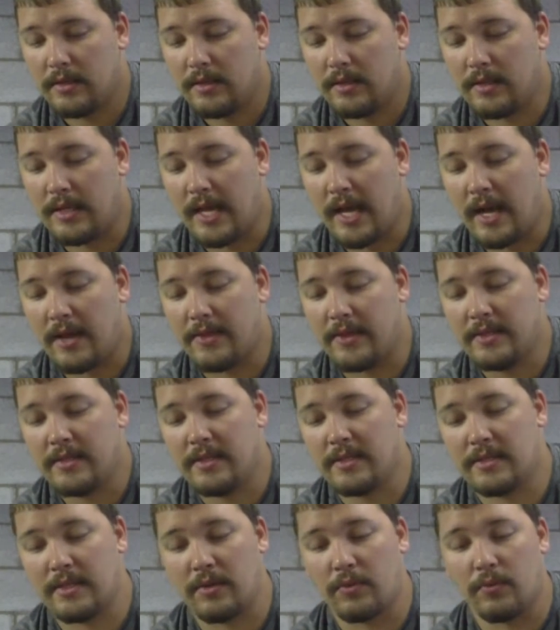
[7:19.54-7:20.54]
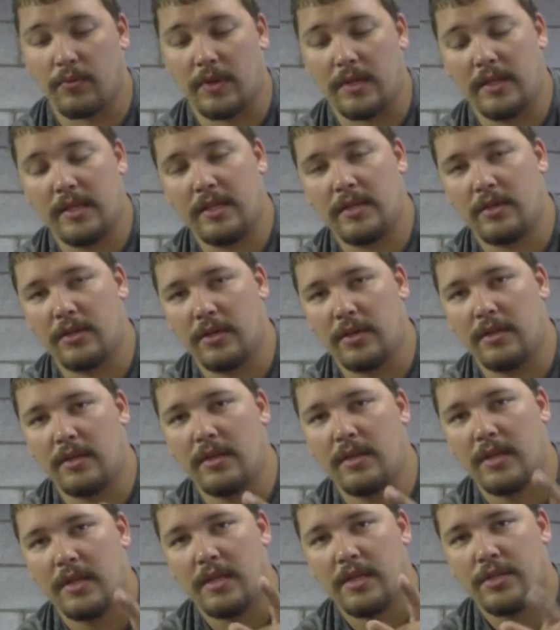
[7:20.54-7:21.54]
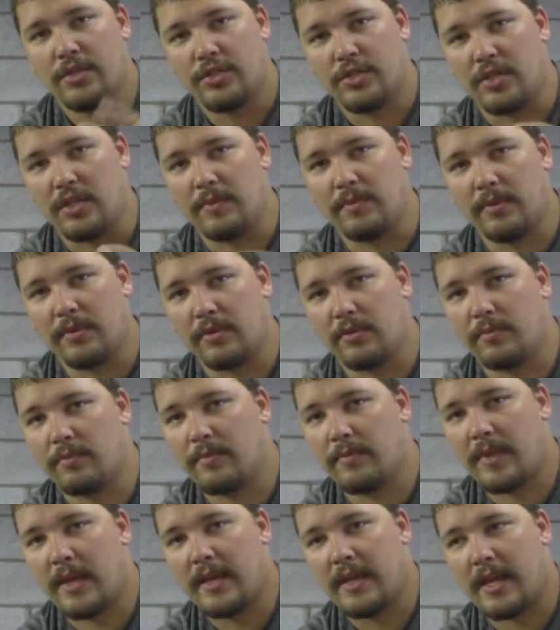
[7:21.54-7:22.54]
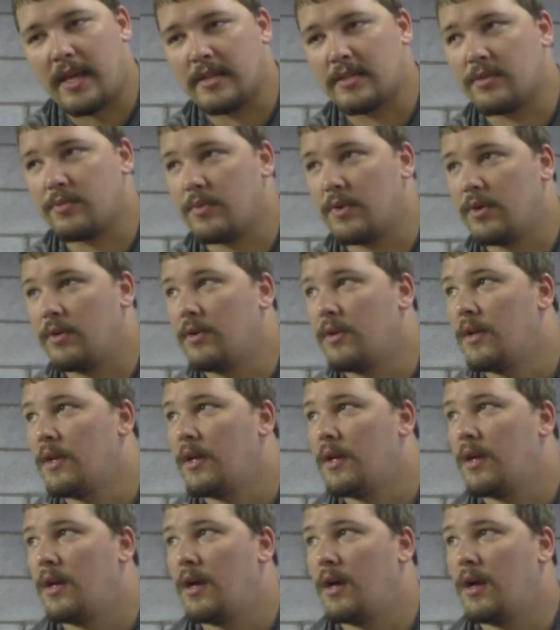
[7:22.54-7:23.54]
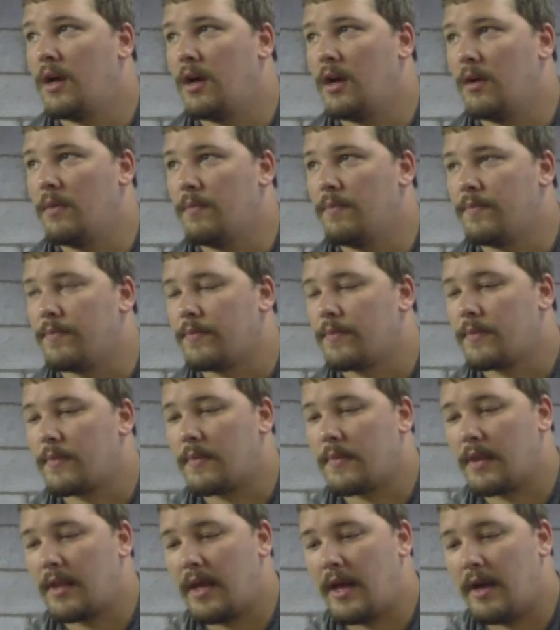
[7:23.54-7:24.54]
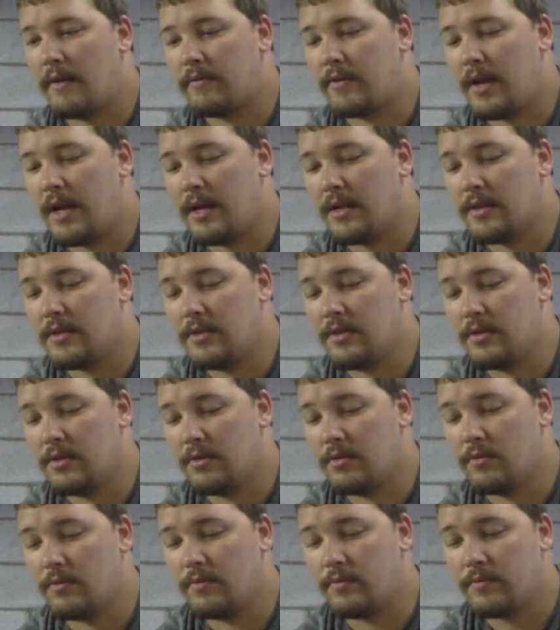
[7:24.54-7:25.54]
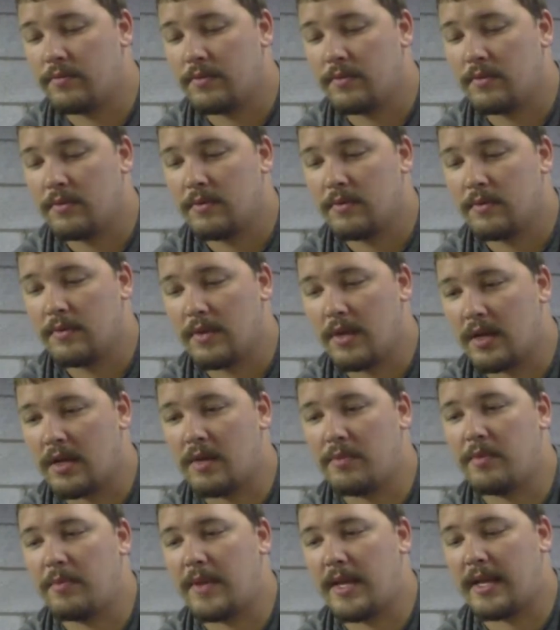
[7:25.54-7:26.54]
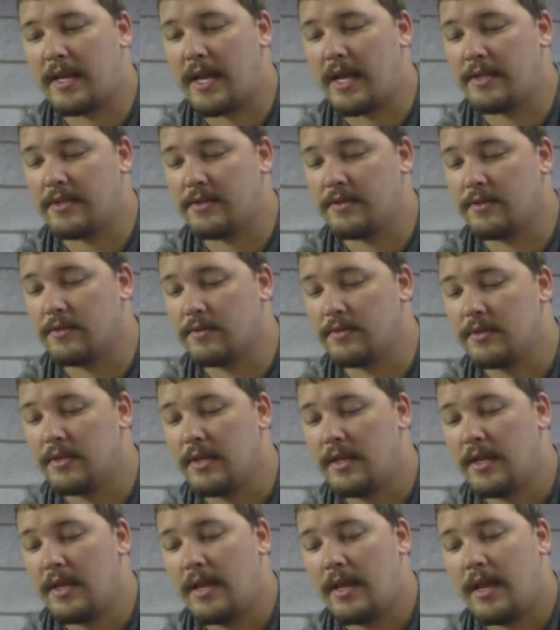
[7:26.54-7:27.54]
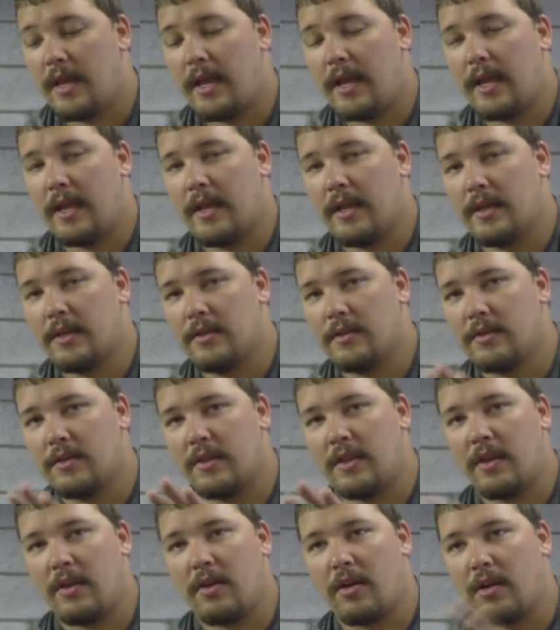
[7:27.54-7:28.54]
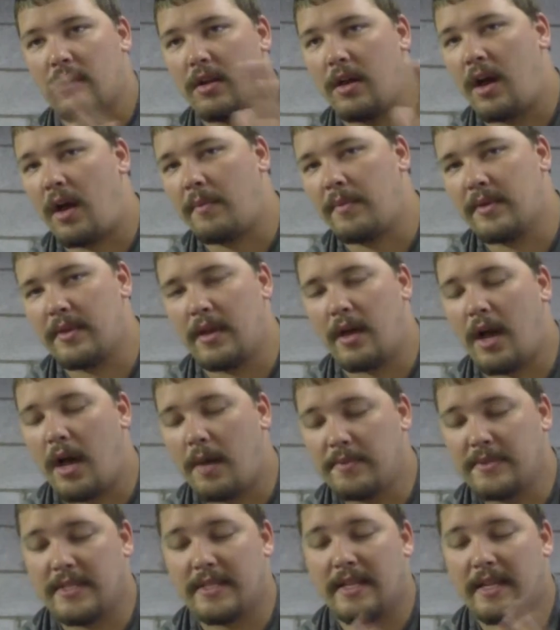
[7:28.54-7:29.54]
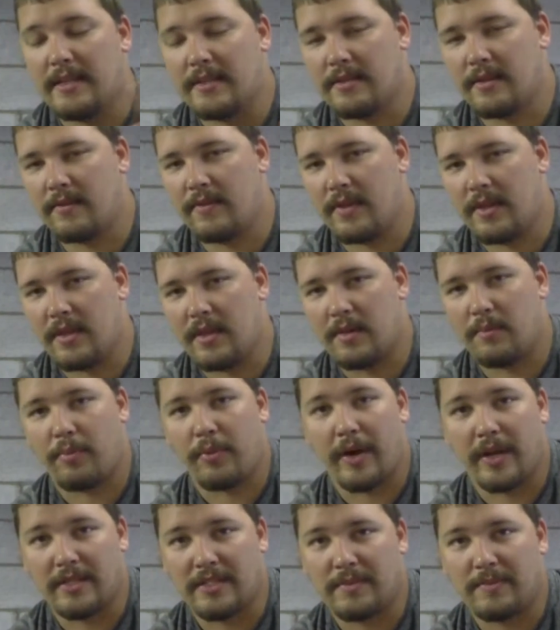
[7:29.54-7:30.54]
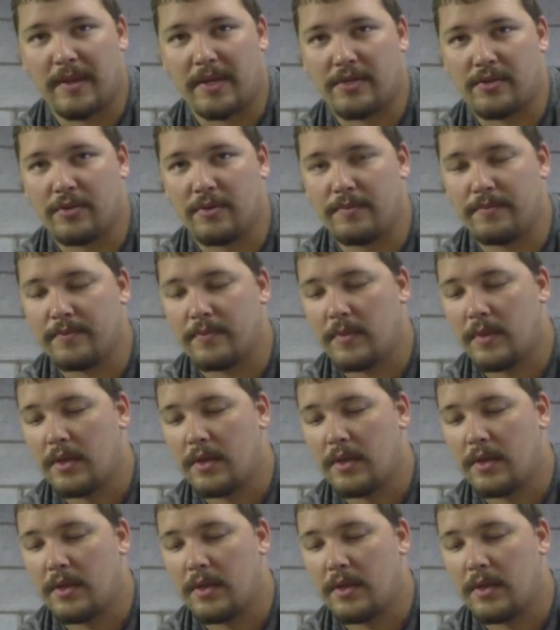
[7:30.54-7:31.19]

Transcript: Yeah, this is a really good, cheap little bait casting reel. I've got, you know, a couple bait casters, and they're at opposite ends of the price spectrum.